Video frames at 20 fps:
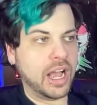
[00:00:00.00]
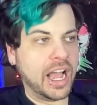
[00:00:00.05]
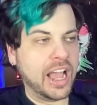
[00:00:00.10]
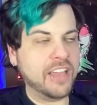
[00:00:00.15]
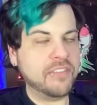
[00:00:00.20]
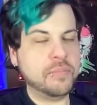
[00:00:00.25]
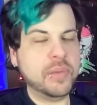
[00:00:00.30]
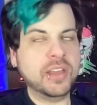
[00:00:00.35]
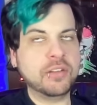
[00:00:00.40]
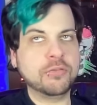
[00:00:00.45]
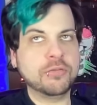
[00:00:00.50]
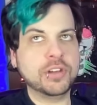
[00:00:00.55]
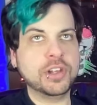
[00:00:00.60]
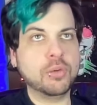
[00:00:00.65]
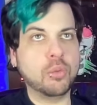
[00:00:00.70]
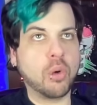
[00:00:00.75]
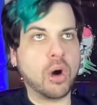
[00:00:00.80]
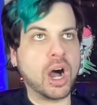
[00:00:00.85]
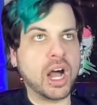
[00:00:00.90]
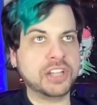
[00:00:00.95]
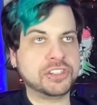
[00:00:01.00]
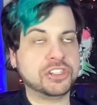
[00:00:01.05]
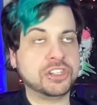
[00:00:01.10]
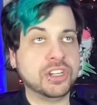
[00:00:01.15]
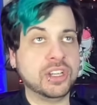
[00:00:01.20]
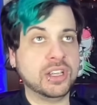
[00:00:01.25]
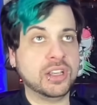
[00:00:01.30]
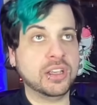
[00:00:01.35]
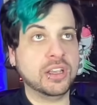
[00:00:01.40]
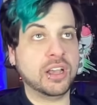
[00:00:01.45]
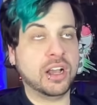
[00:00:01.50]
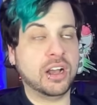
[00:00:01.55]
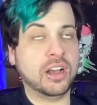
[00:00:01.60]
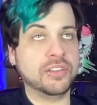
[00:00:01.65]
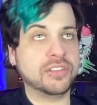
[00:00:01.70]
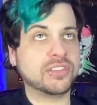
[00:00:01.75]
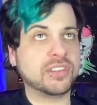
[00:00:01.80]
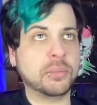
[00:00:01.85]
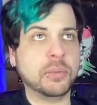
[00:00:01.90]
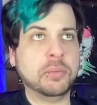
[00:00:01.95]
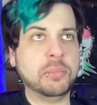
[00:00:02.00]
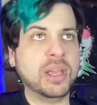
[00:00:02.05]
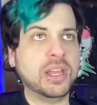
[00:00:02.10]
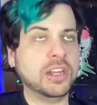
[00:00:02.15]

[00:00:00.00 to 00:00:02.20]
I've been rewatching. Someone